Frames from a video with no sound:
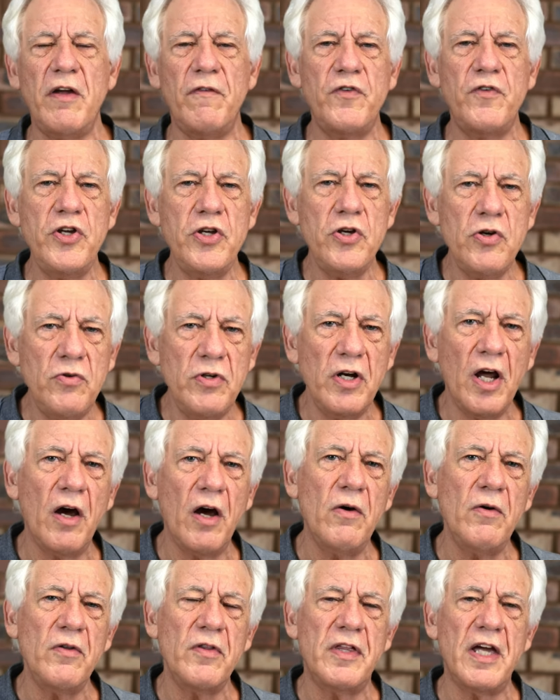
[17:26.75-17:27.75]
If you
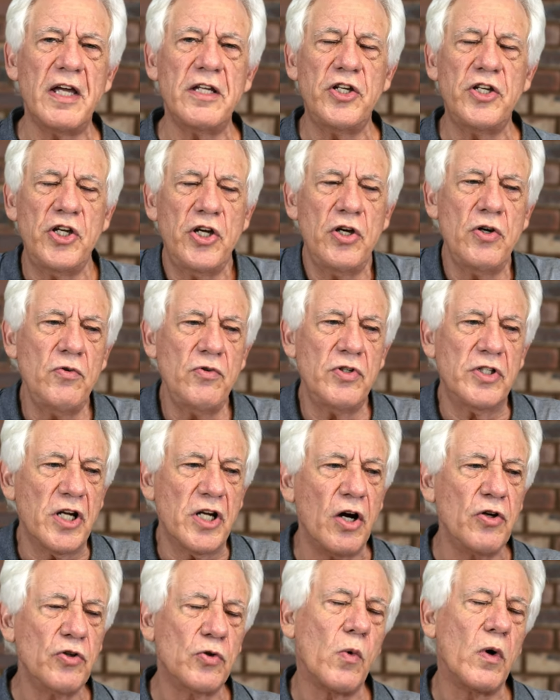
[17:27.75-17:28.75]
know that you
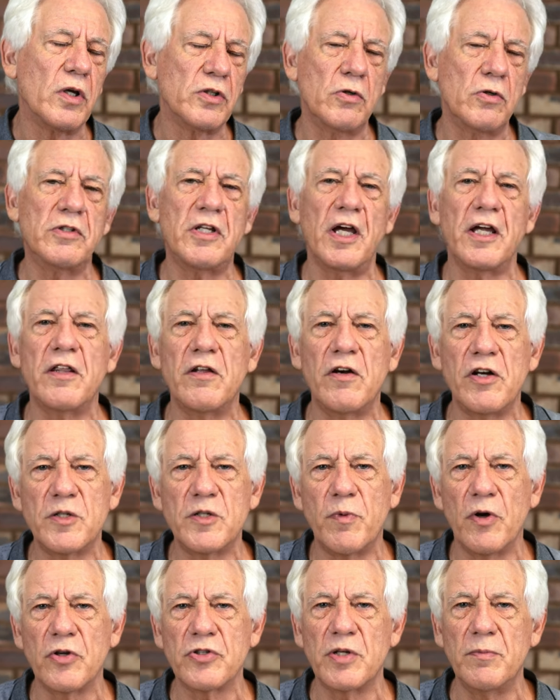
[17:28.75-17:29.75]
don't want to take the
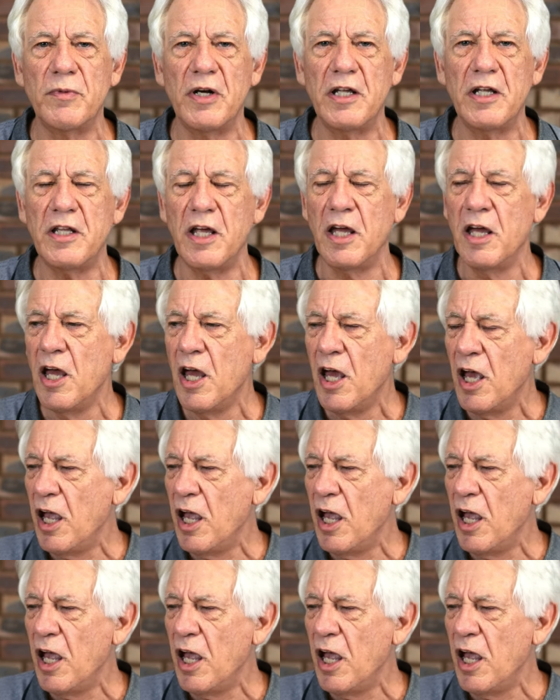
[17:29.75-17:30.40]
responsibility,